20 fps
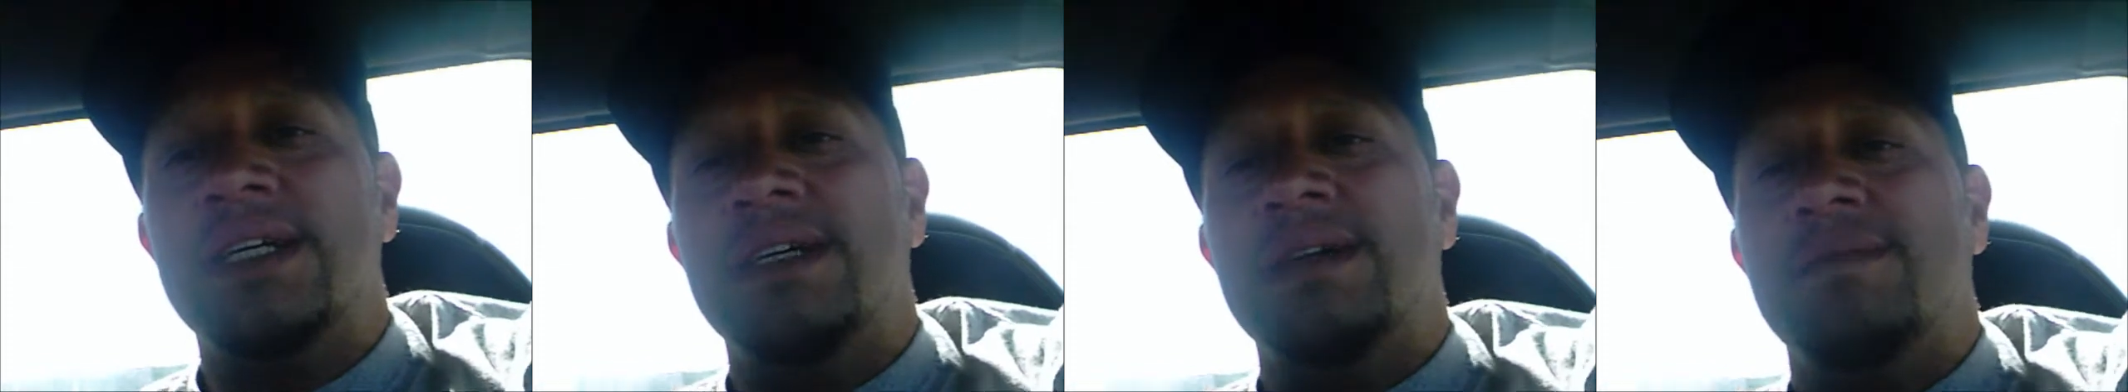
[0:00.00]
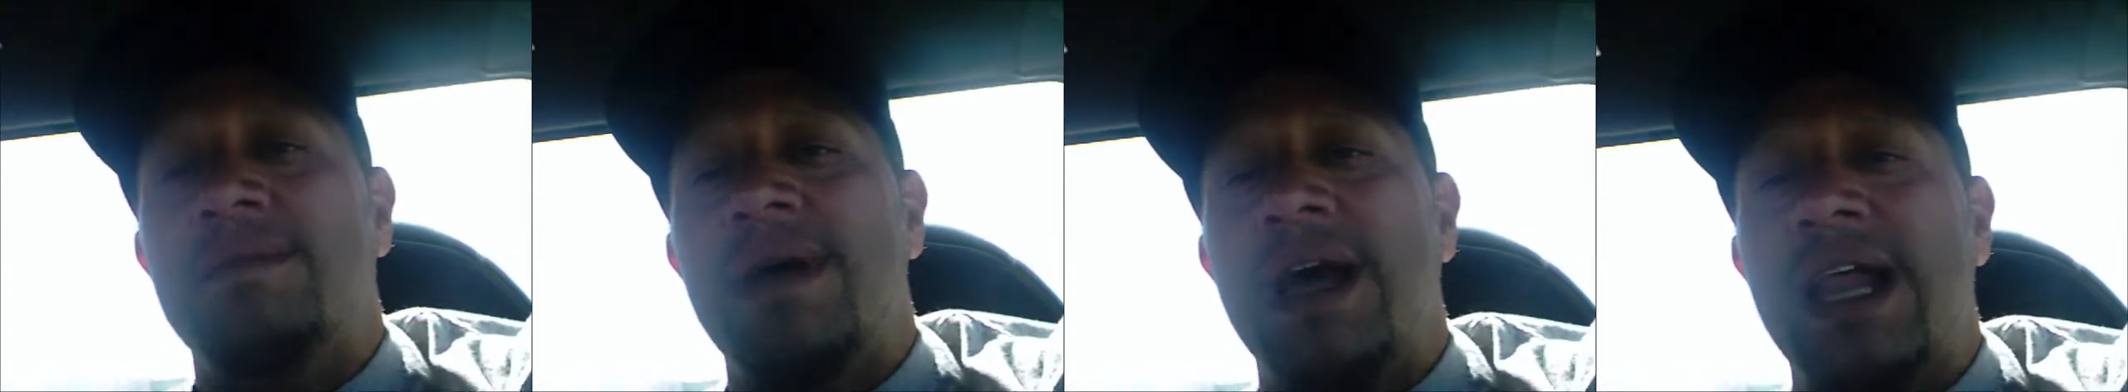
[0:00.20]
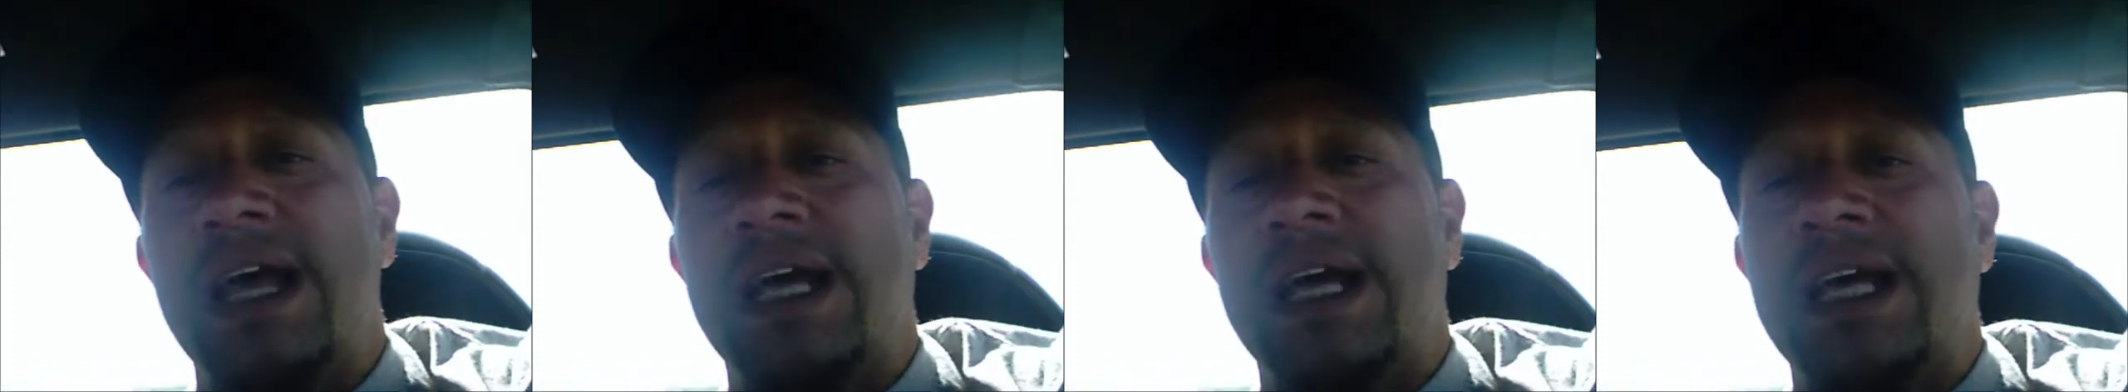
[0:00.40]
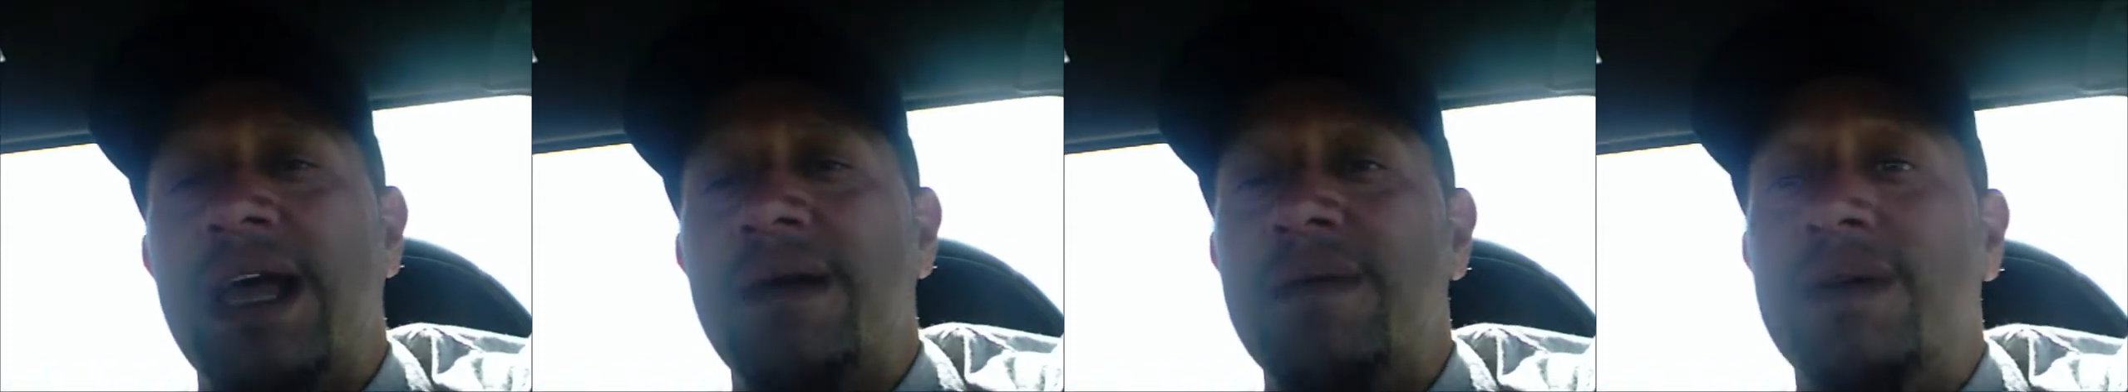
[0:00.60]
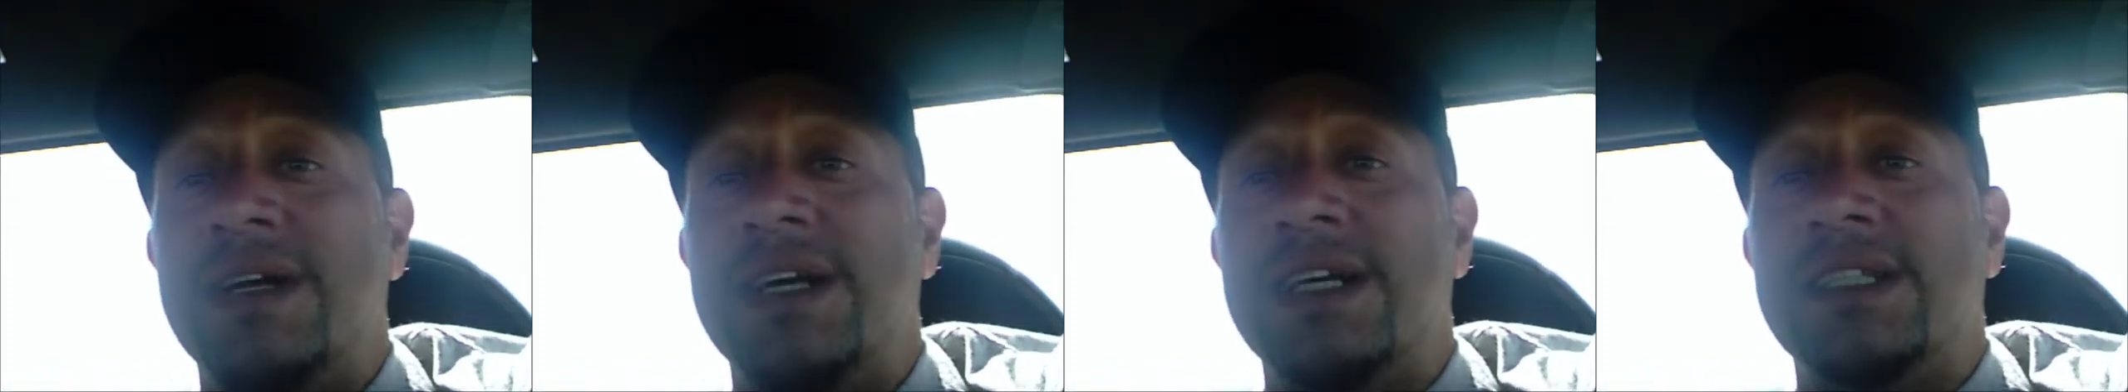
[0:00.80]
Man, I came
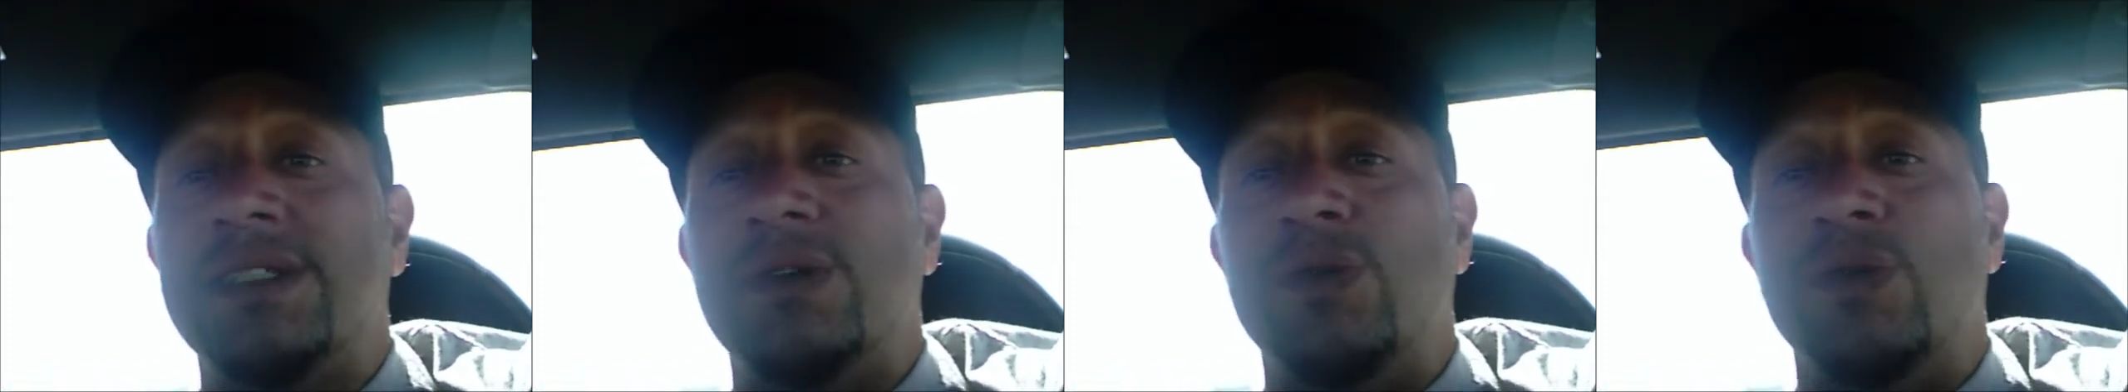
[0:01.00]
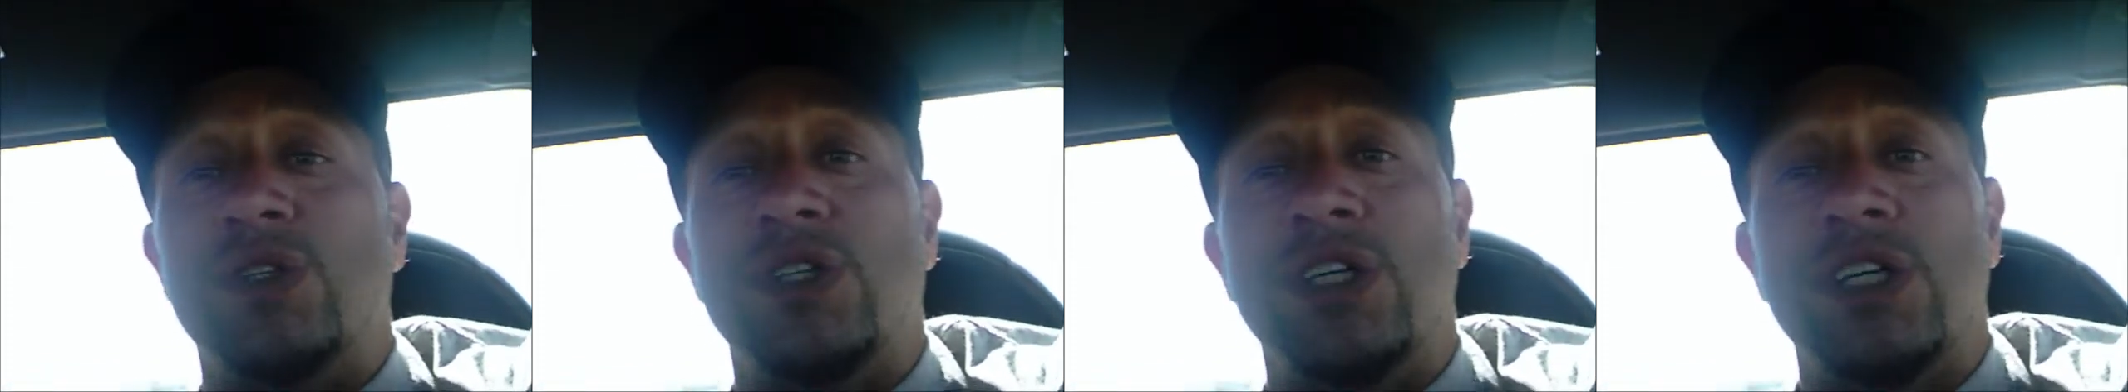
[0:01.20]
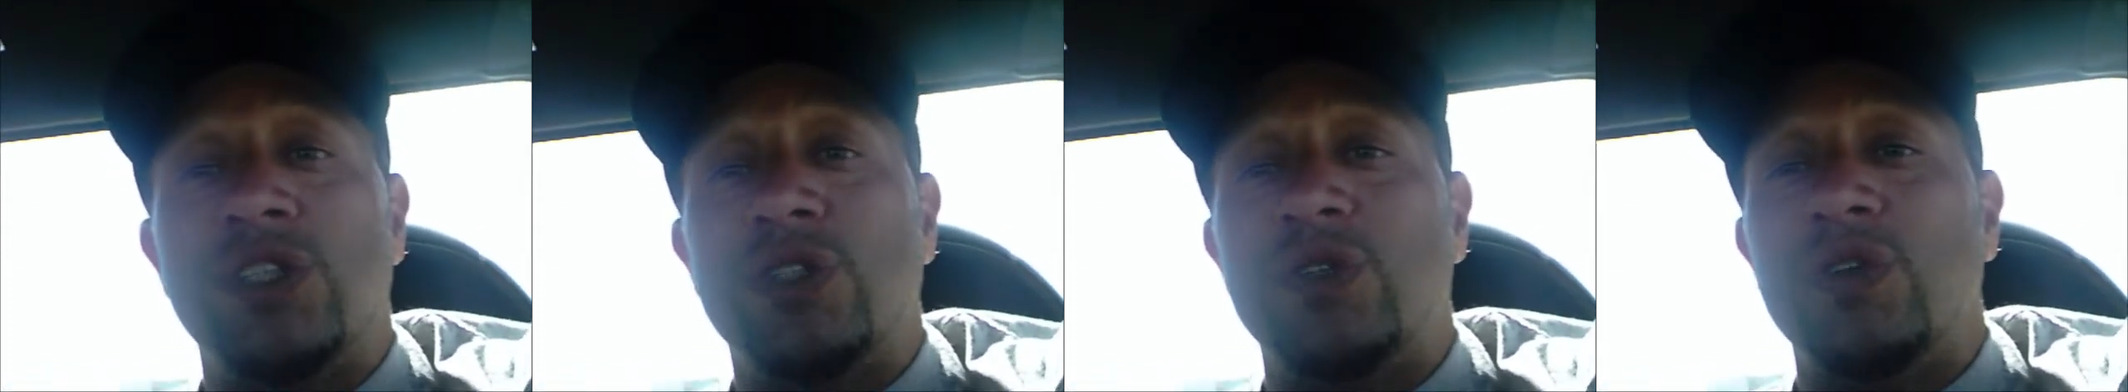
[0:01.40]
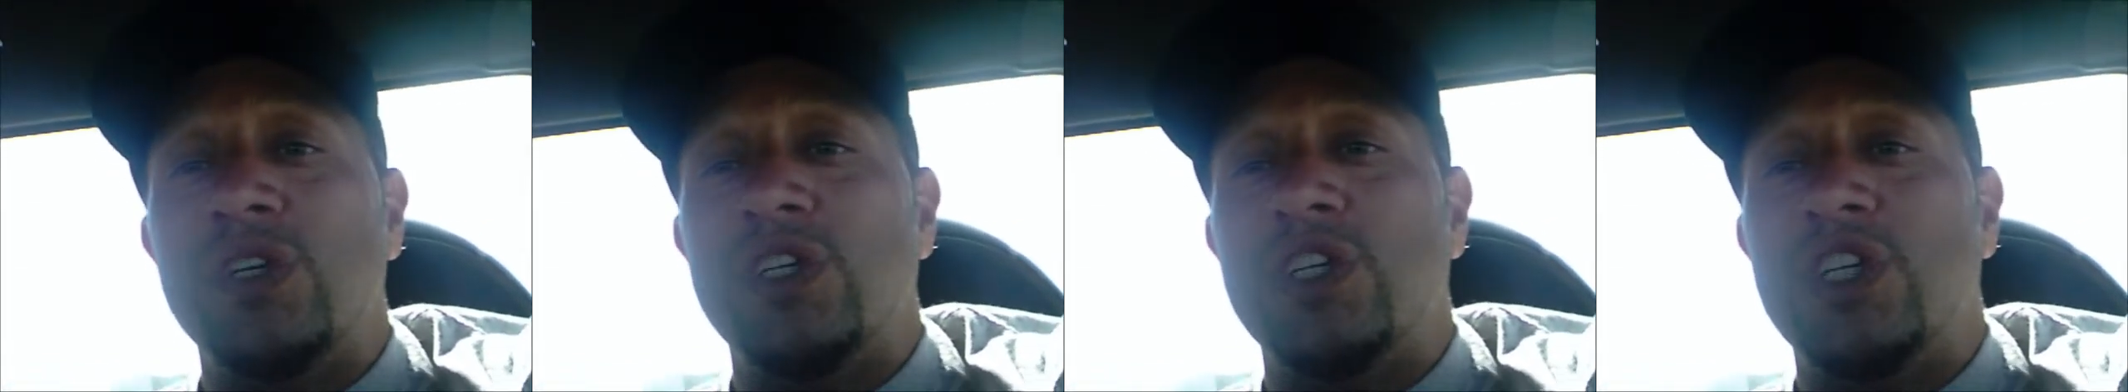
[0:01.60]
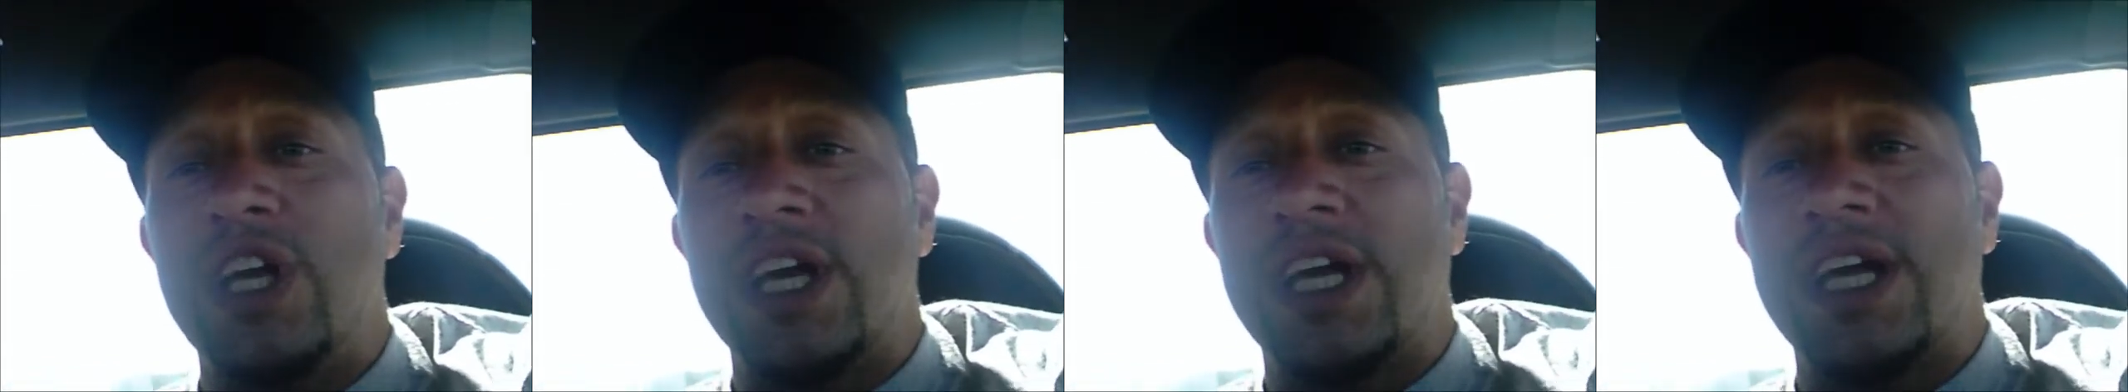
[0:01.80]
here to get some rotisserie
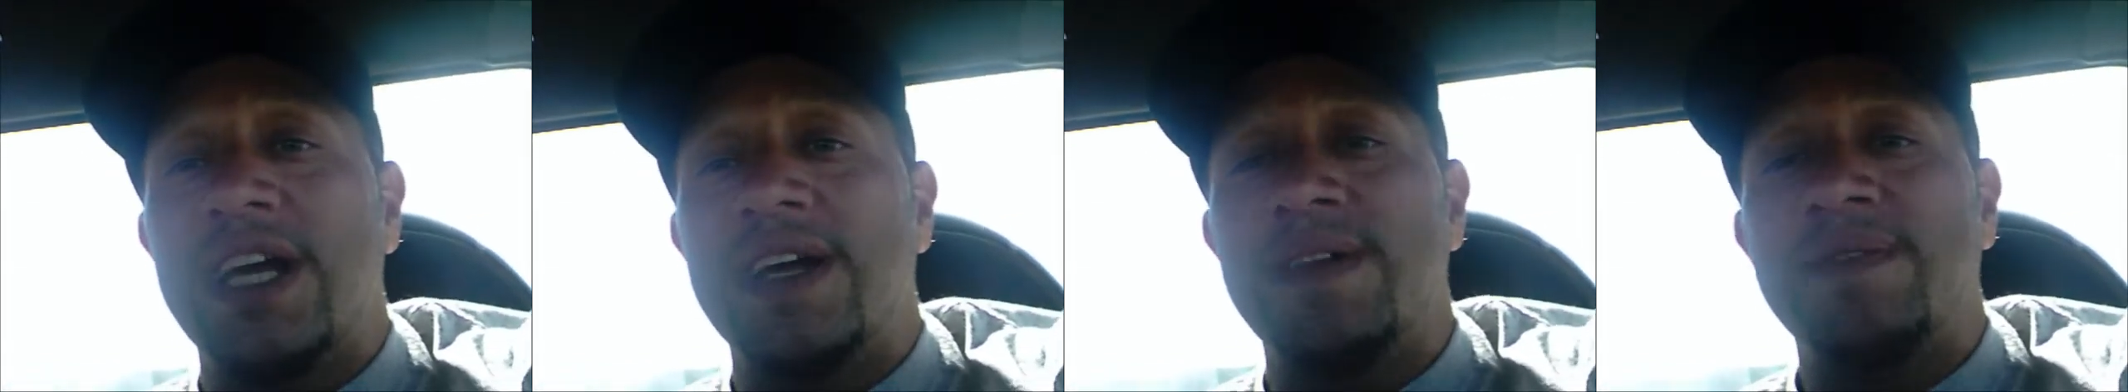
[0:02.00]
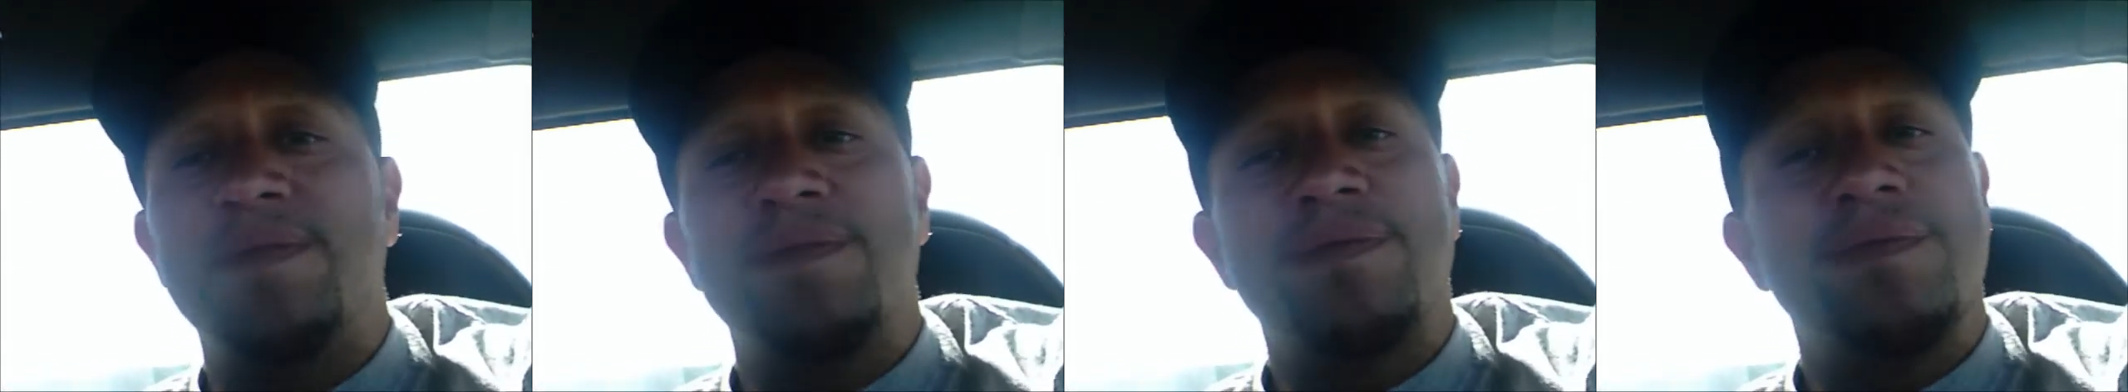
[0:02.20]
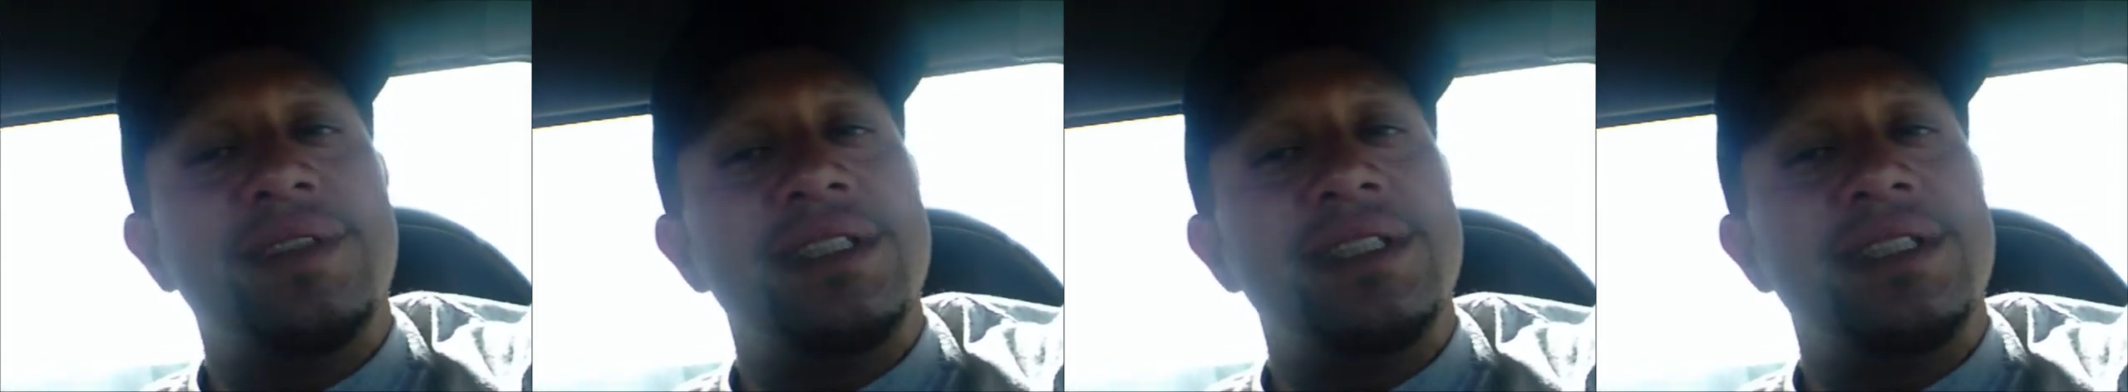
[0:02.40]
chicken.